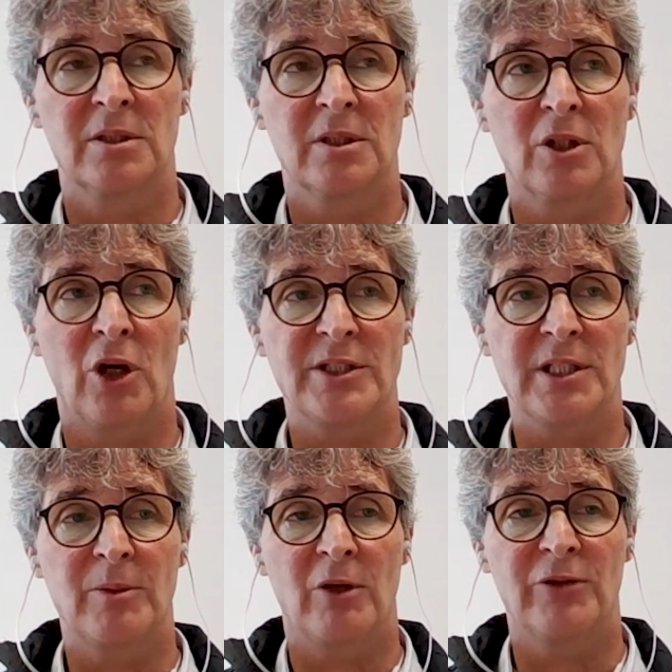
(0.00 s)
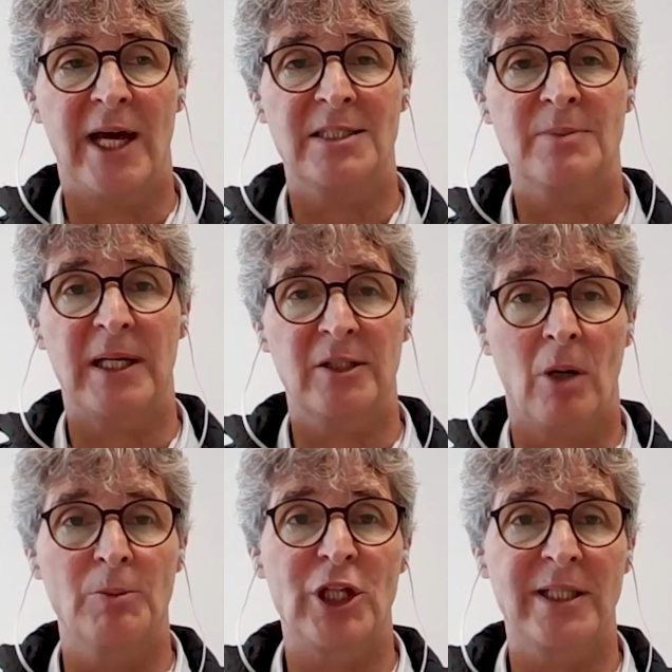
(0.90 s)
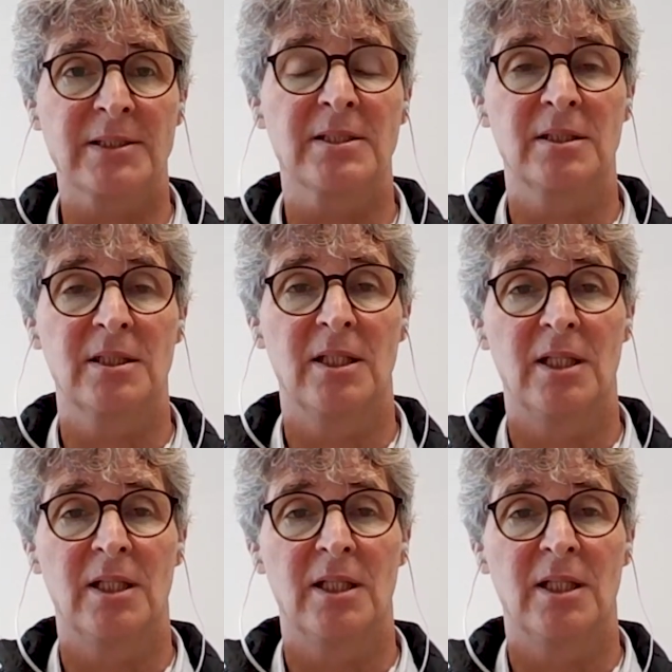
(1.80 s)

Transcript: the concept of aspect objects.